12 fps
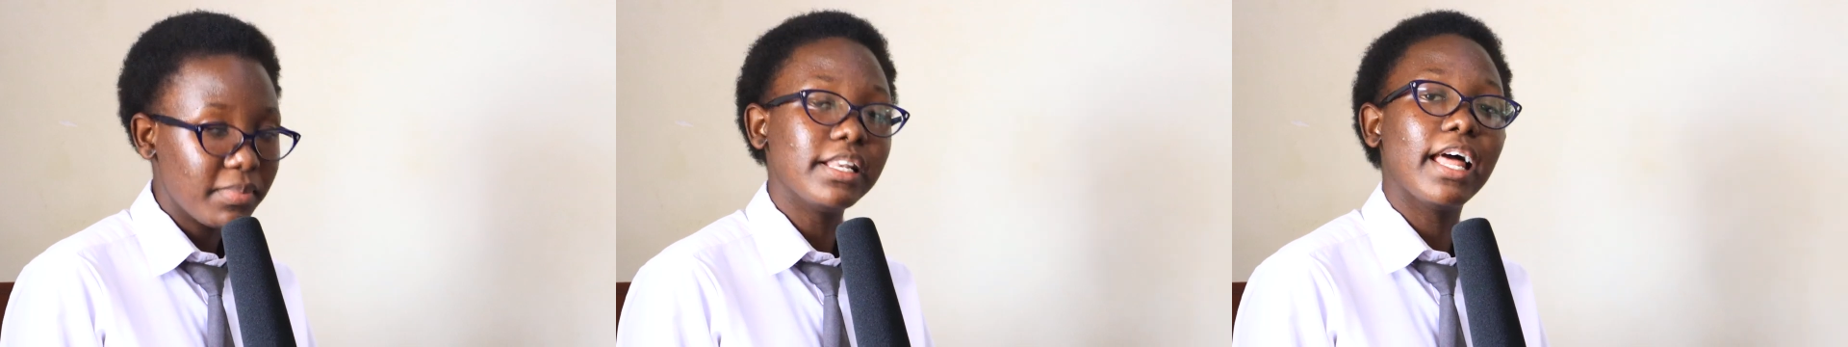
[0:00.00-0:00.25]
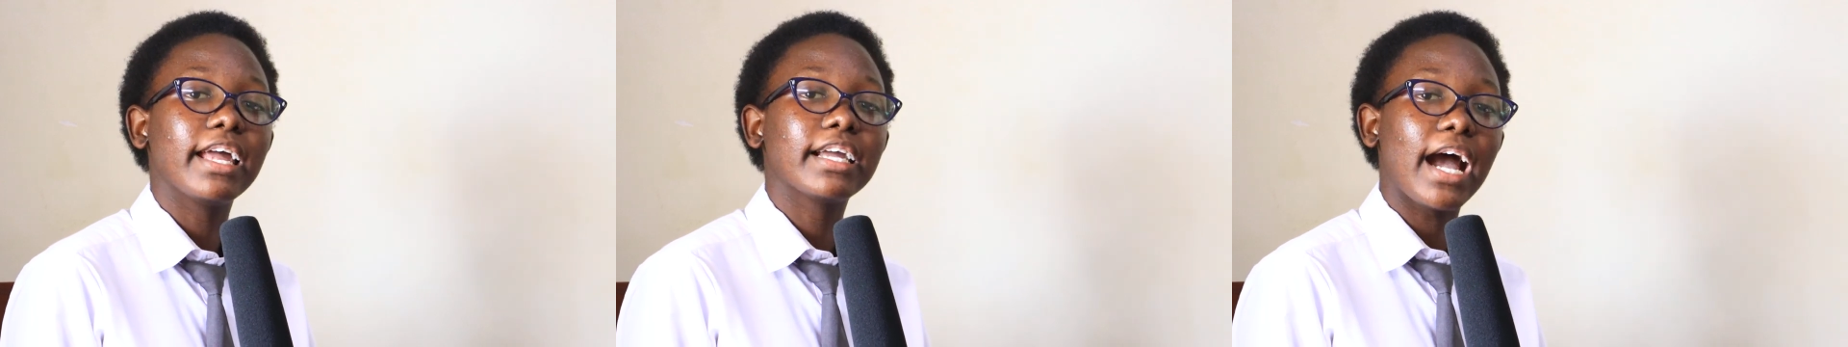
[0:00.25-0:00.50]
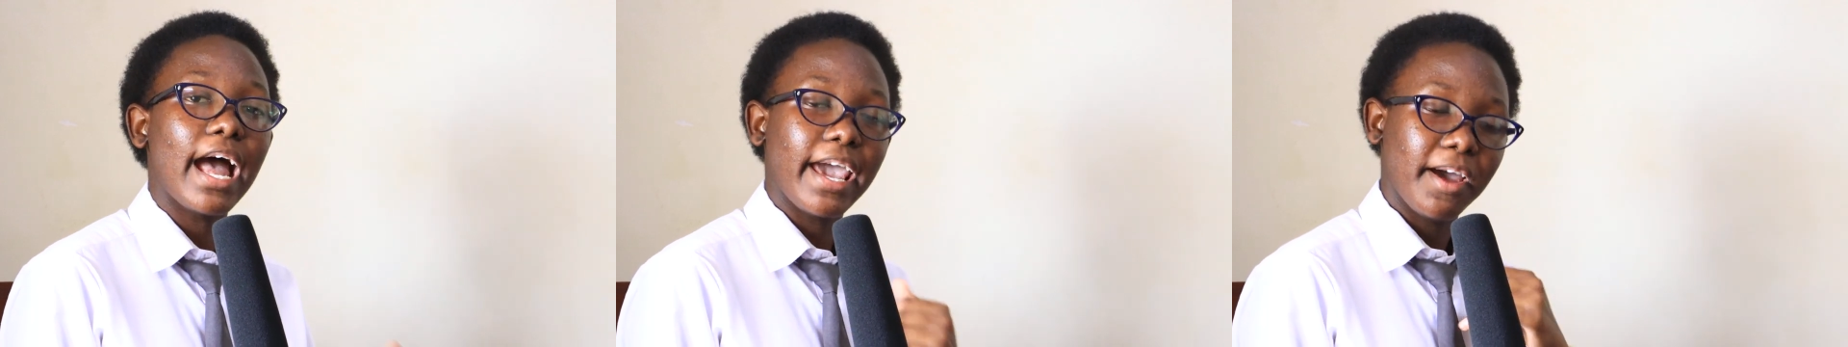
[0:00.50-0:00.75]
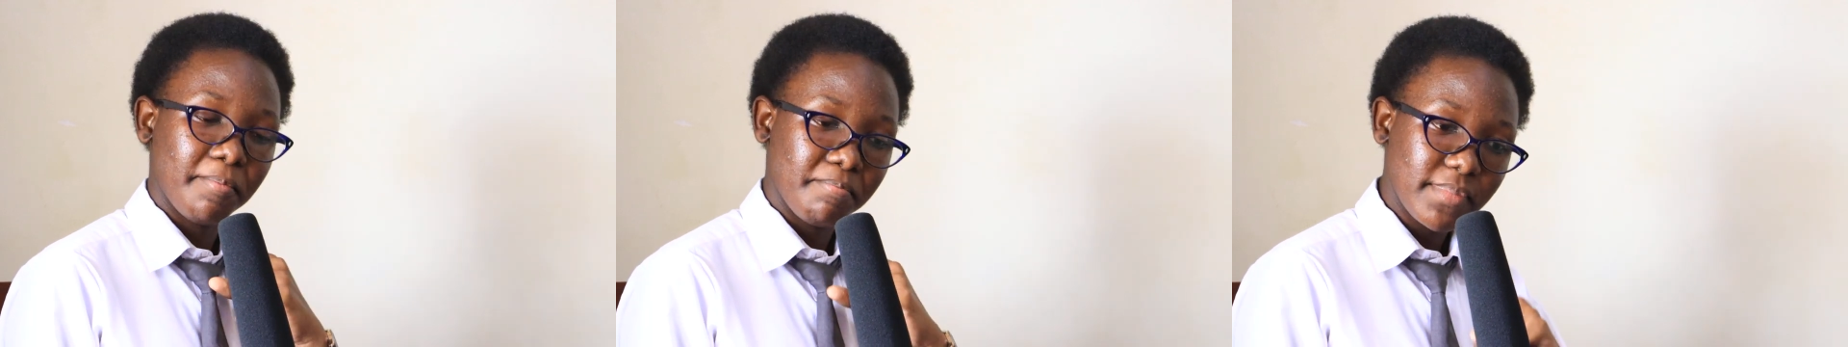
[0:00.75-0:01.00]
Be like, I
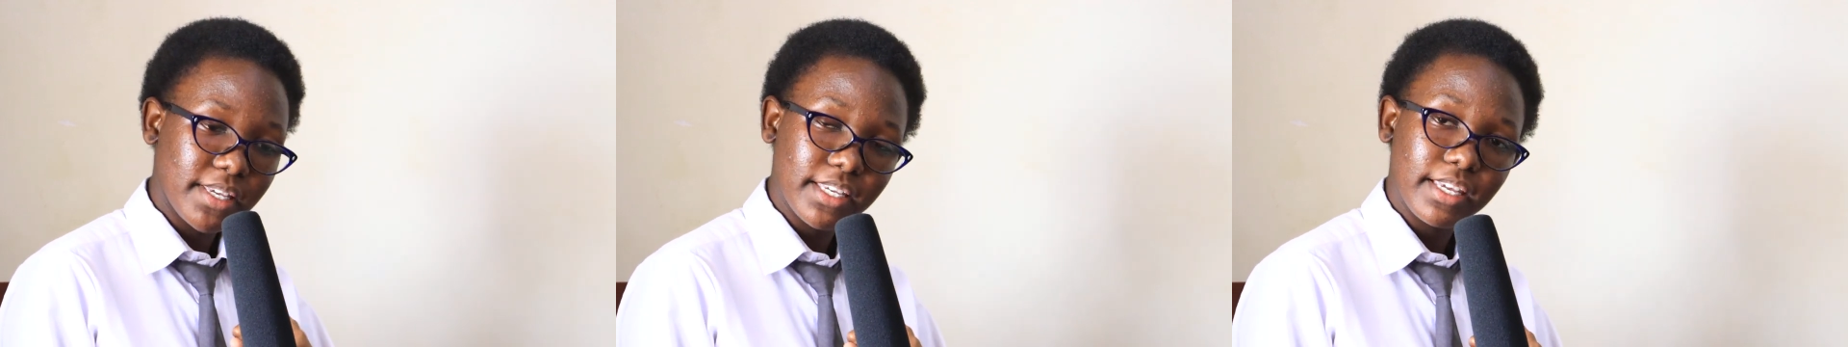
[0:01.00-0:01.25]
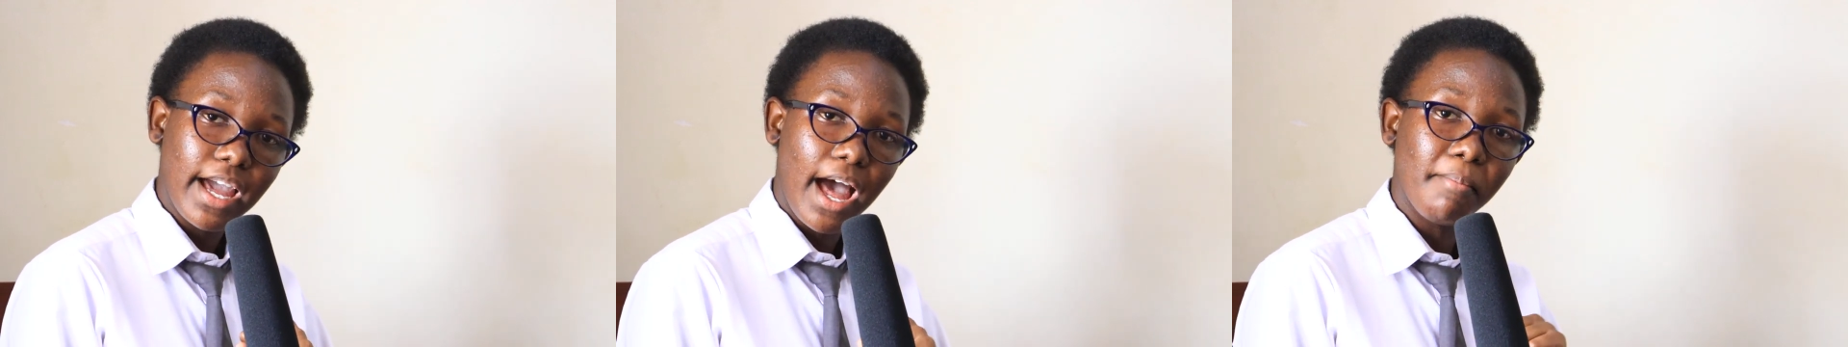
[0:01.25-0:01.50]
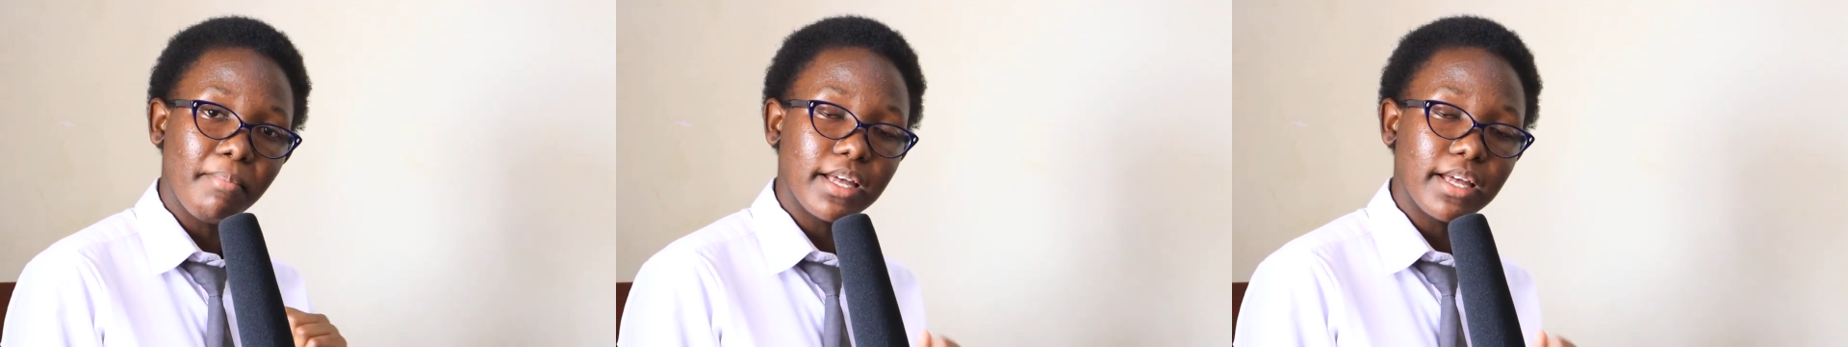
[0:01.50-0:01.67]
am me, I'm